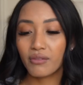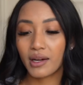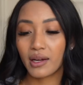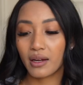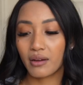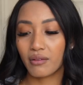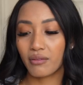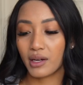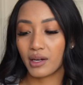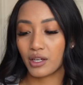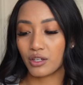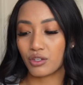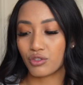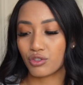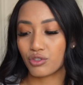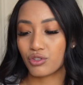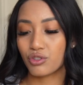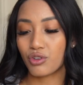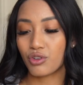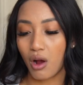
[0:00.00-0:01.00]
very, very
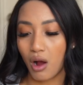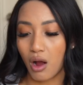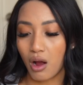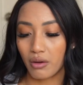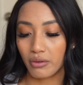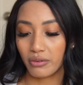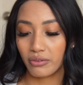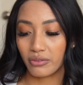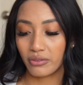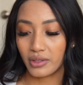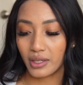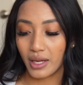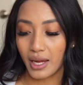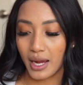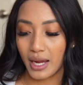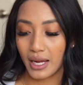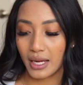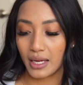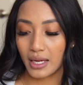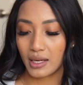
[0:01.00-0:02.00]
soft.
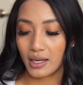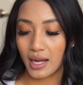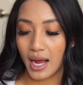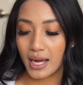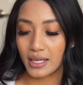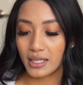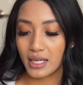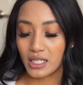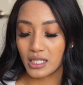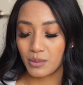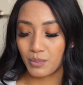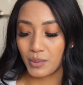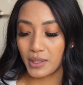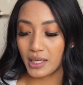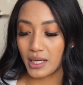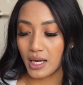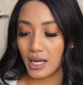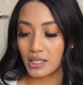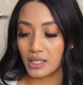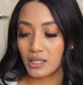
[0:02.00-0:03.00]
And I guess
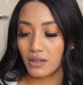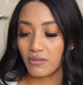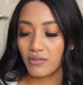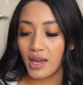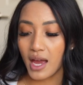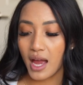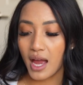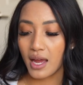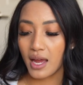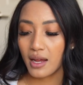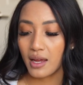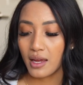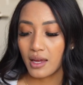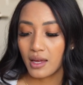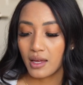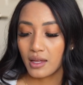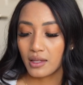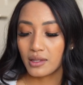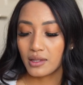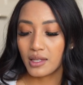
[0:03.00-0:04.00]
because of that,
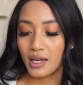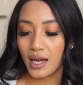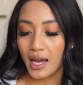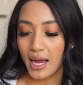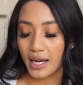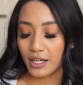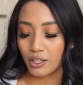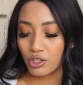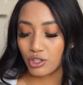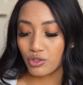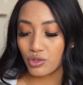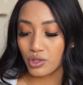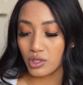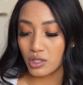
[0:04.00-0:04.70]
the extra